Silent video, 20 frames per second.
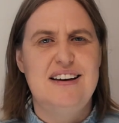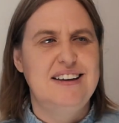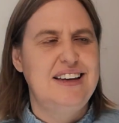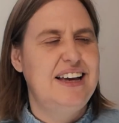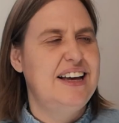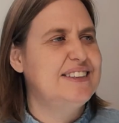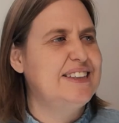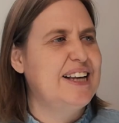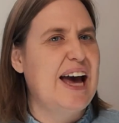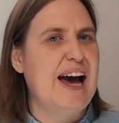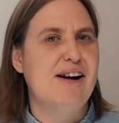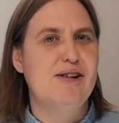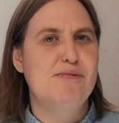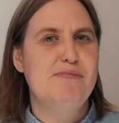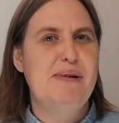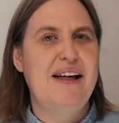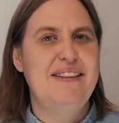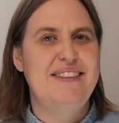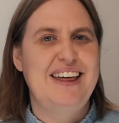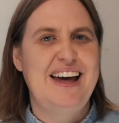Yes, how
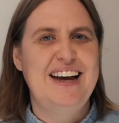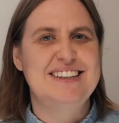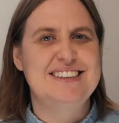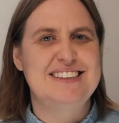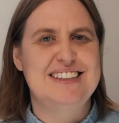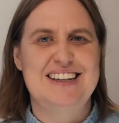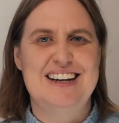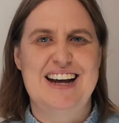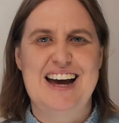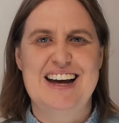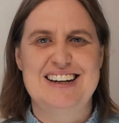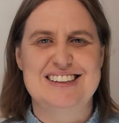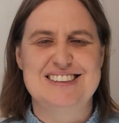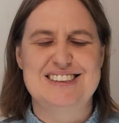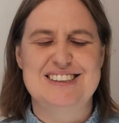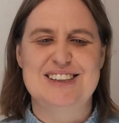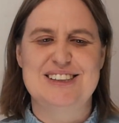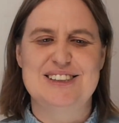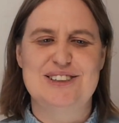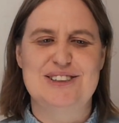about that? And add
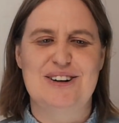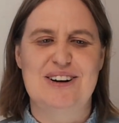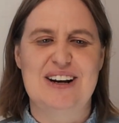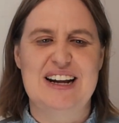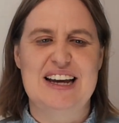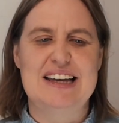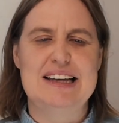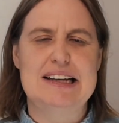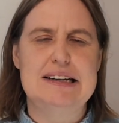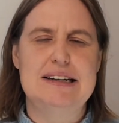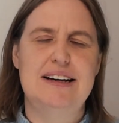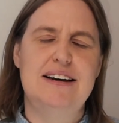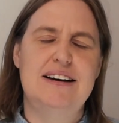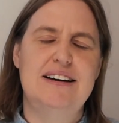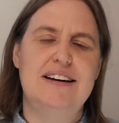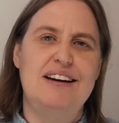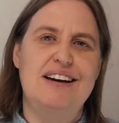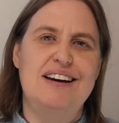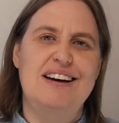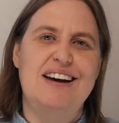it to the trolley.
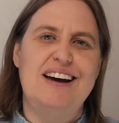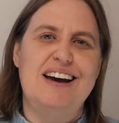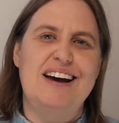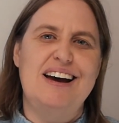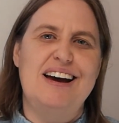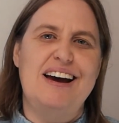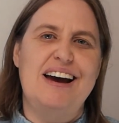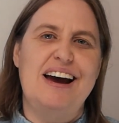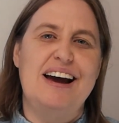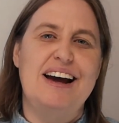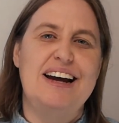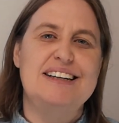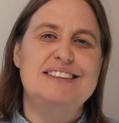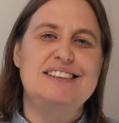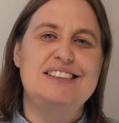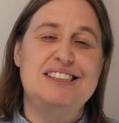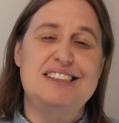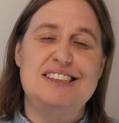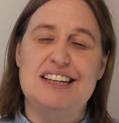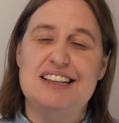
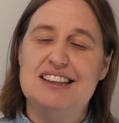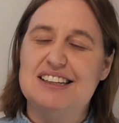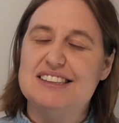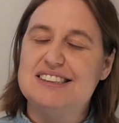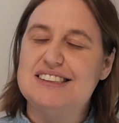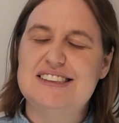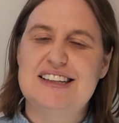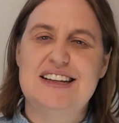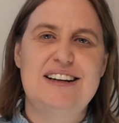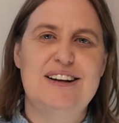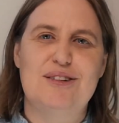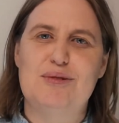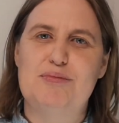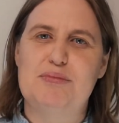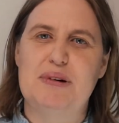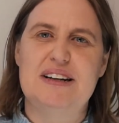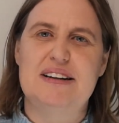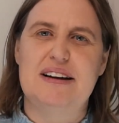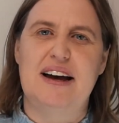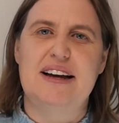And she said, this is a little
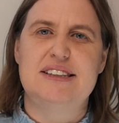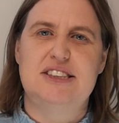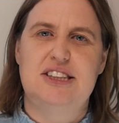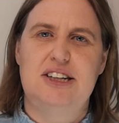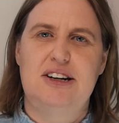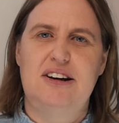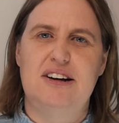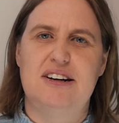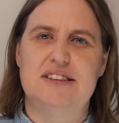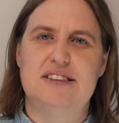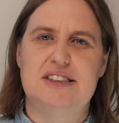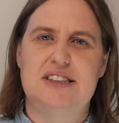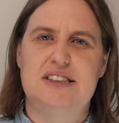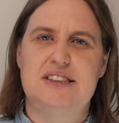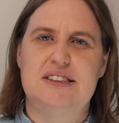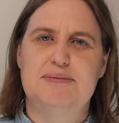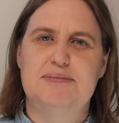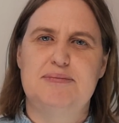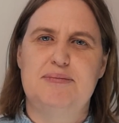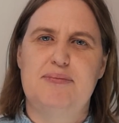bit like
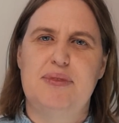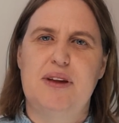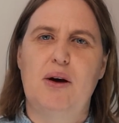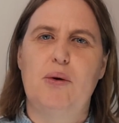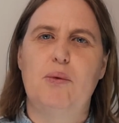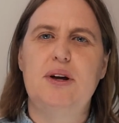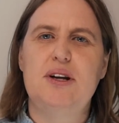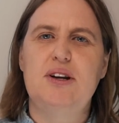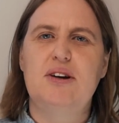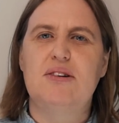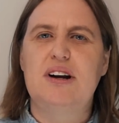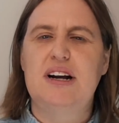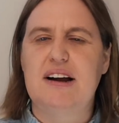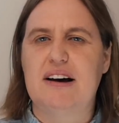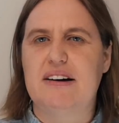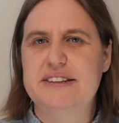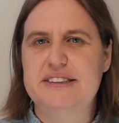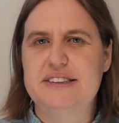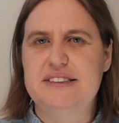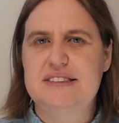church. When you're
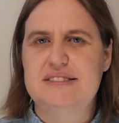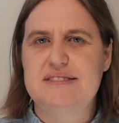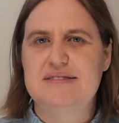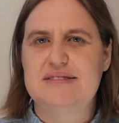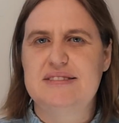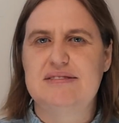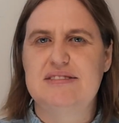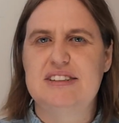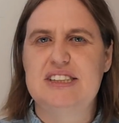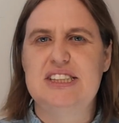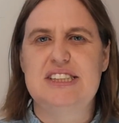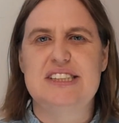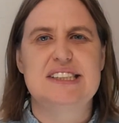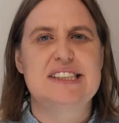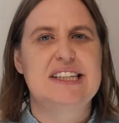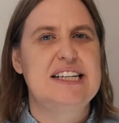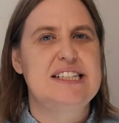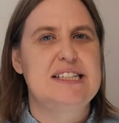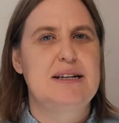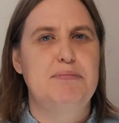alone, when you
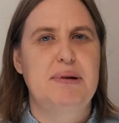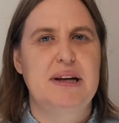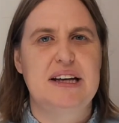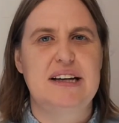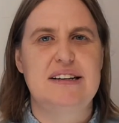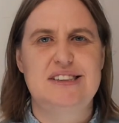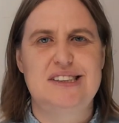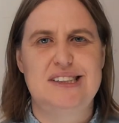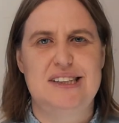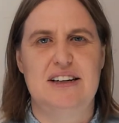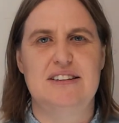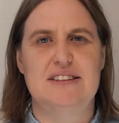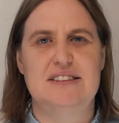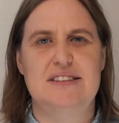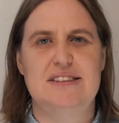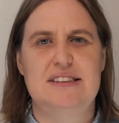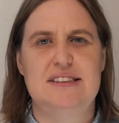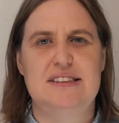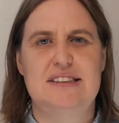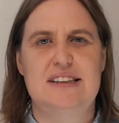just get to pick and
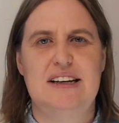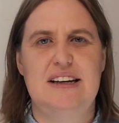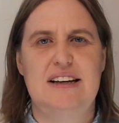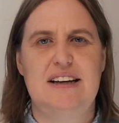choose,